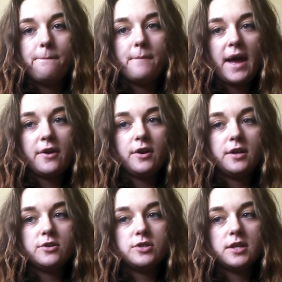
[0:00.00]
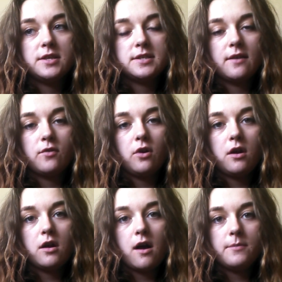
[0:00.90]
Matter and energy at this level are
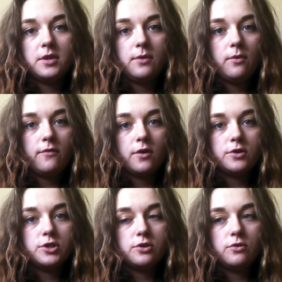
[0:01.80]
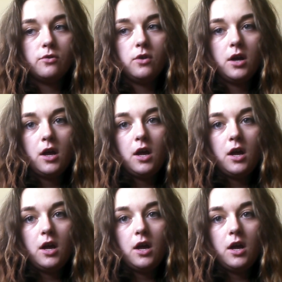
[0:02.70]
commonly referred to